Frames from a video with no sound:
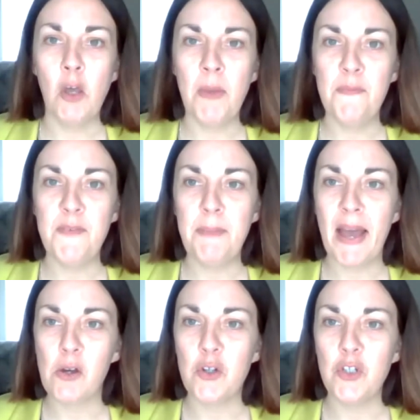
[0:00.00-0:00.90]
bit of
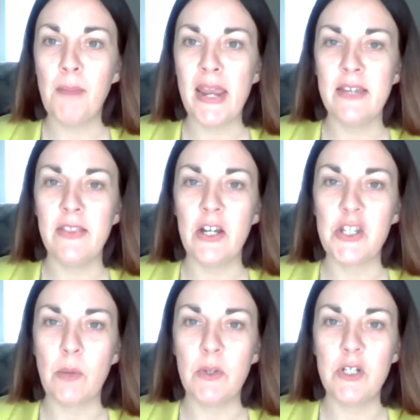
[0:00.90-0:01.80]
feedback on your mic there,
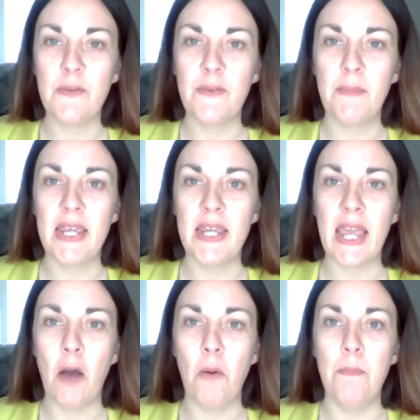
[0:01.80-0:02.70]
so I wonder if it might
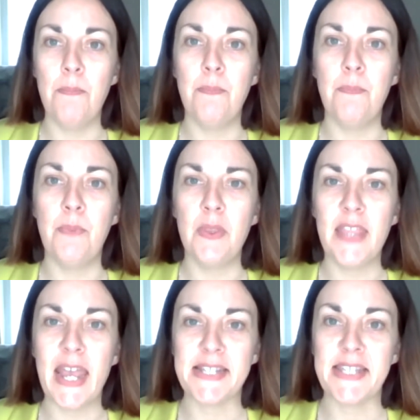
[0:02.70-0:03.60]
help
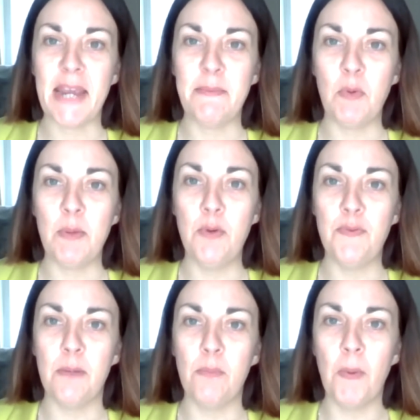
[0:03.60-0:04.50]
next time that we move
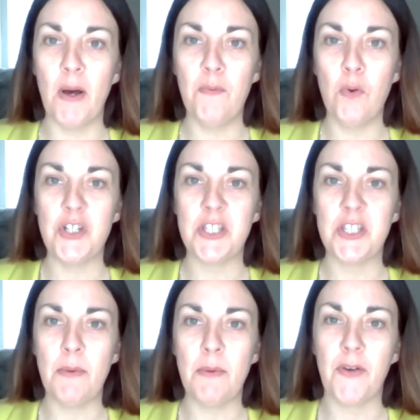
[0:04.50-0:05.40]
your mobile phone just a
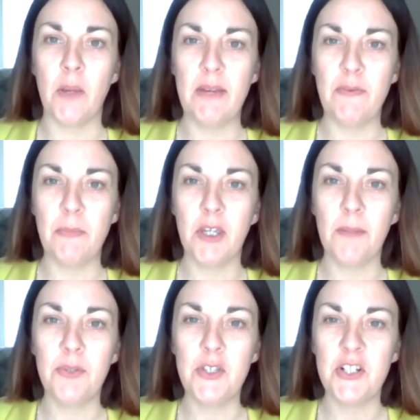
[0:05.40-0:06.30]
wee bit further away from the
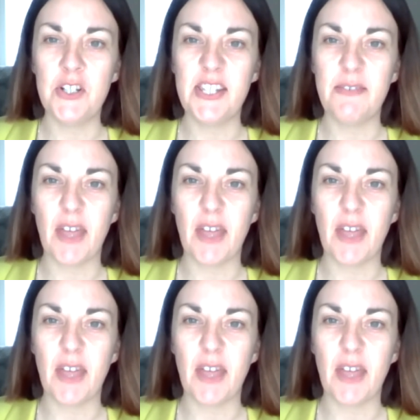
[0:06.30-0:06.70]
computer, see if